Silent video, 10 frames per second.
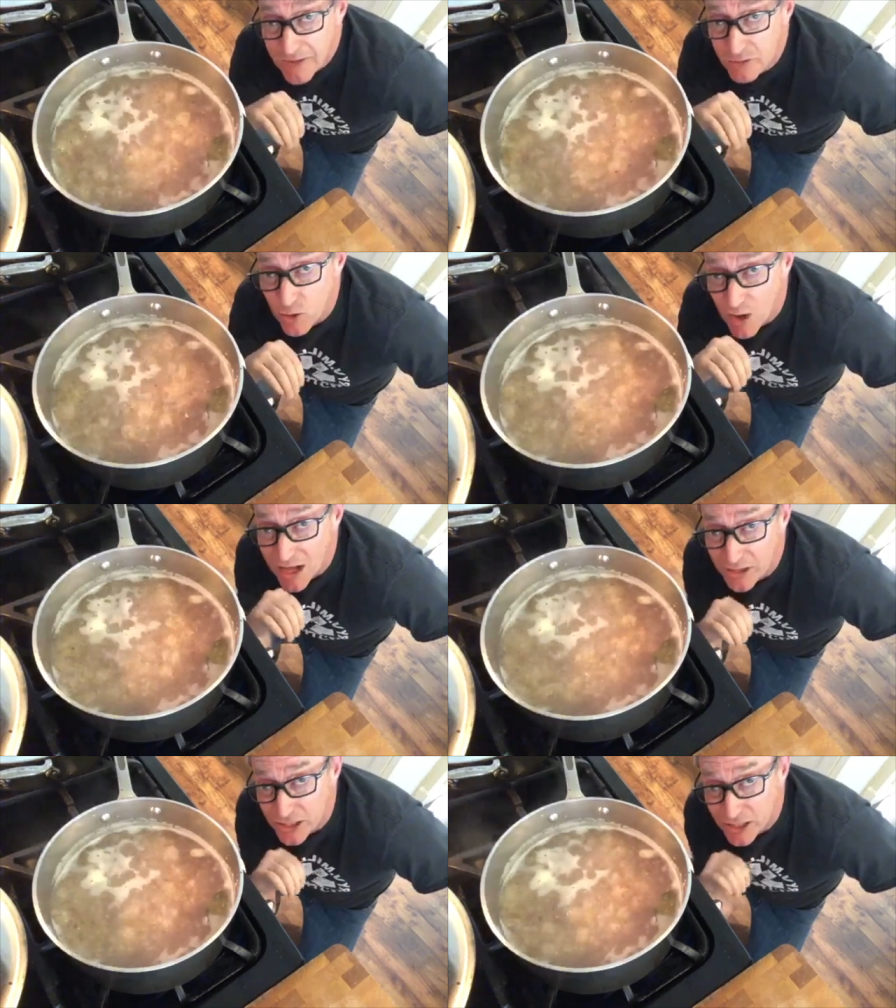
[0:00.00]
After a
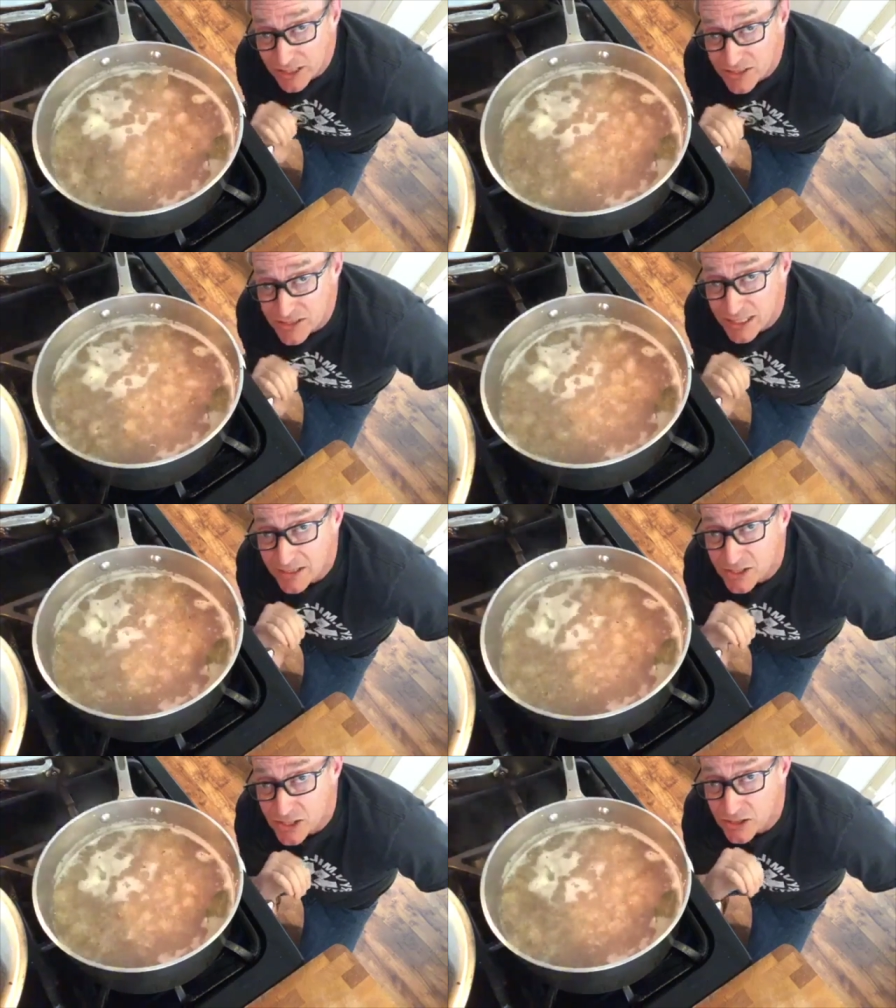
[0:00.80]
while, you're gonna see
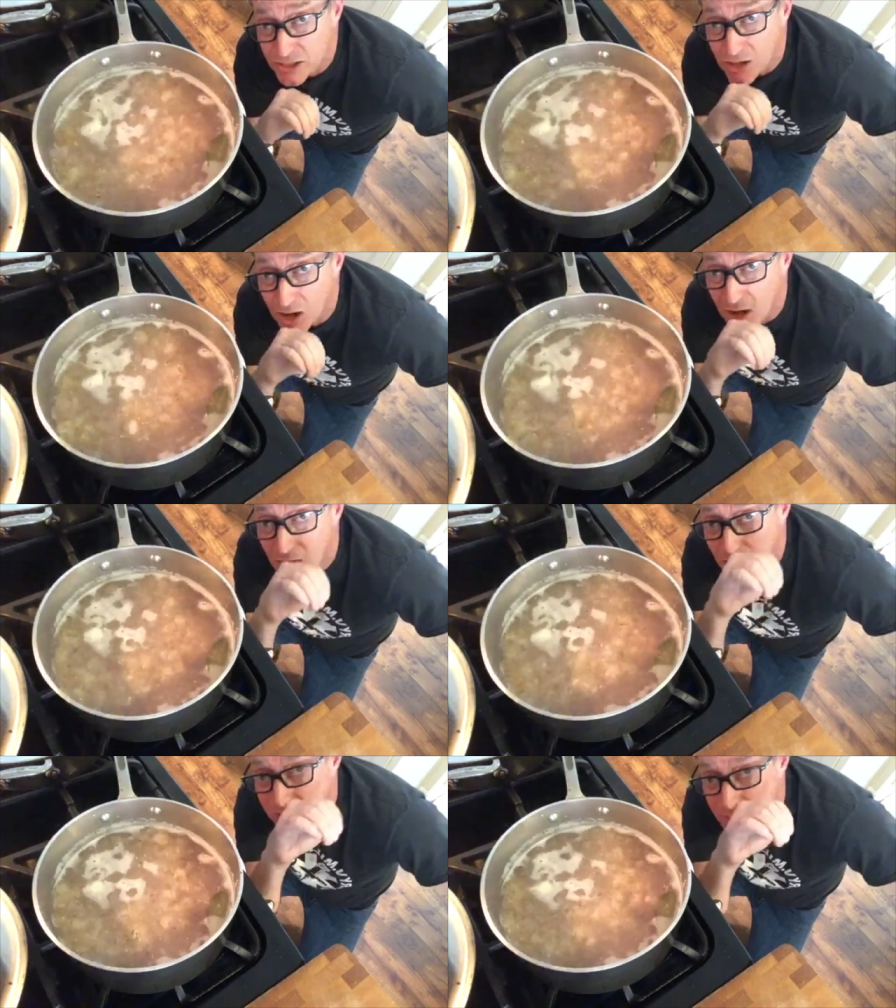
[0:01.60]
this turn
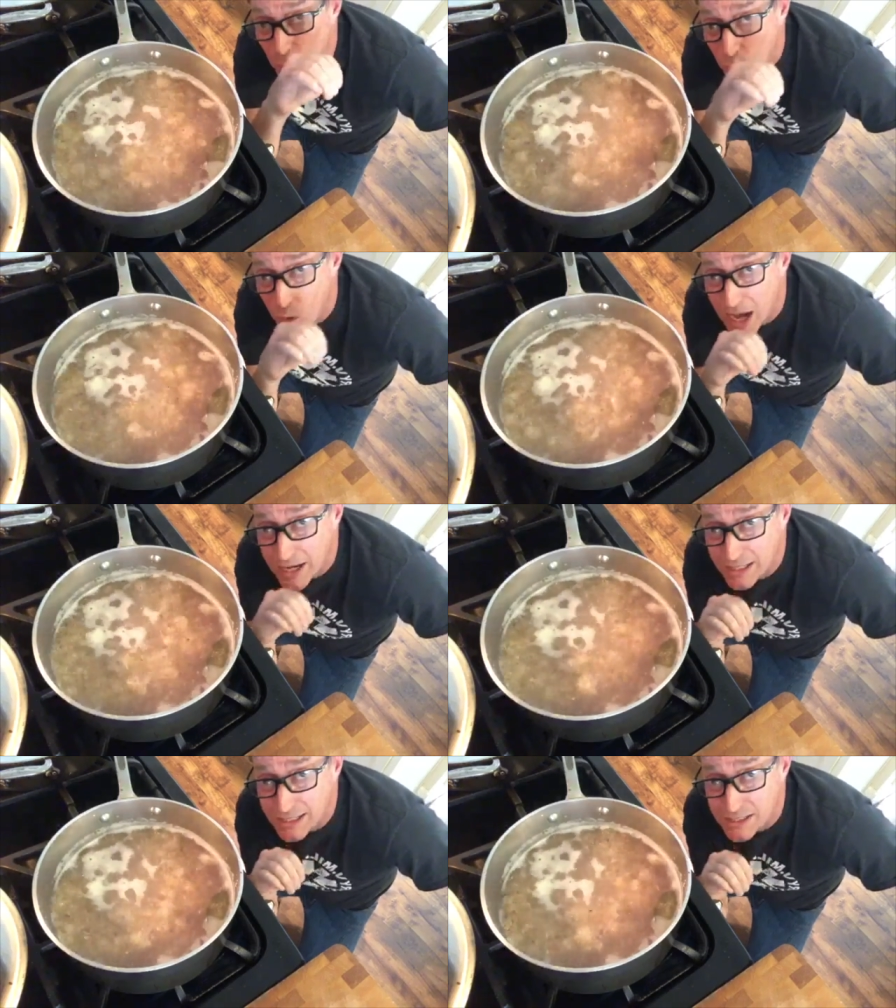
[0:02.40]
all into
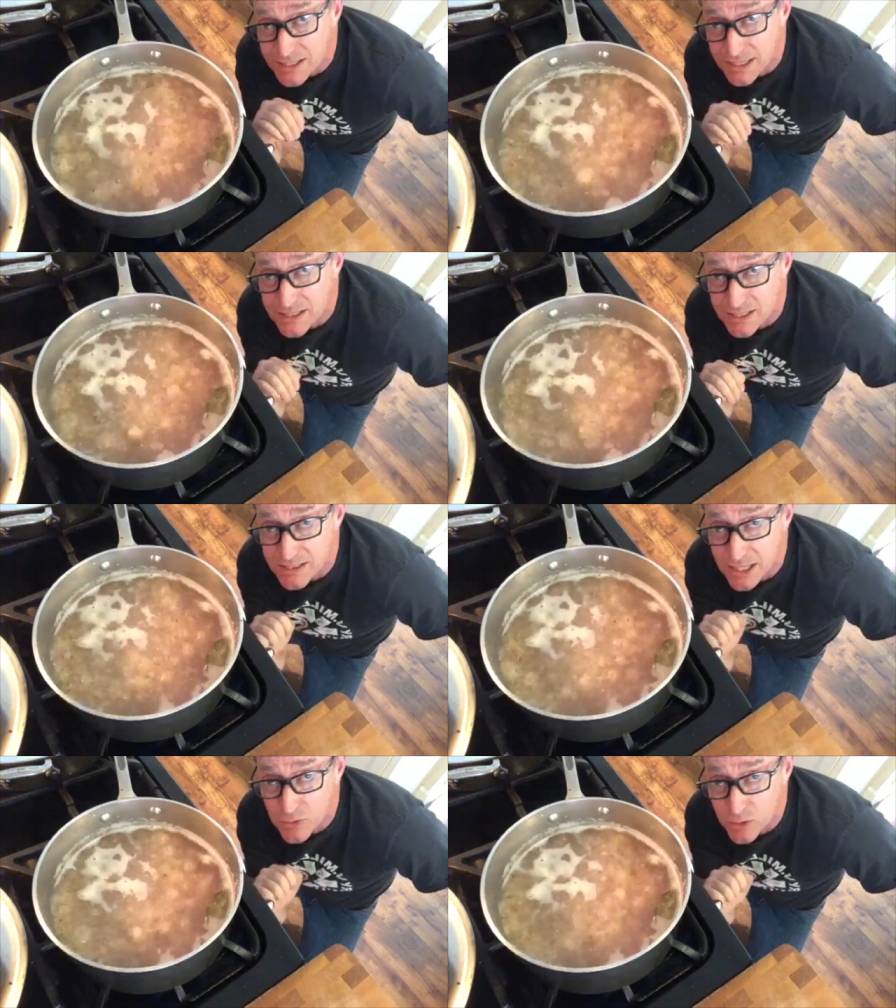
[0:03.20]
one
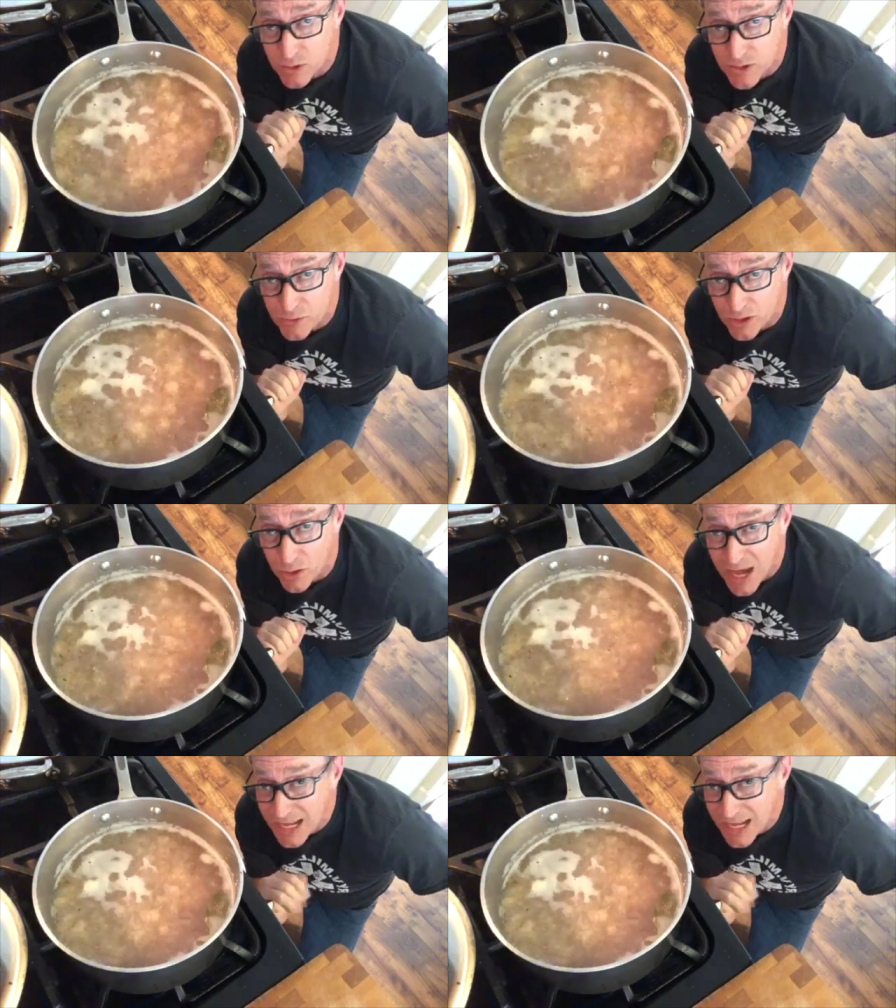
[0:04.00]
consistency through and through.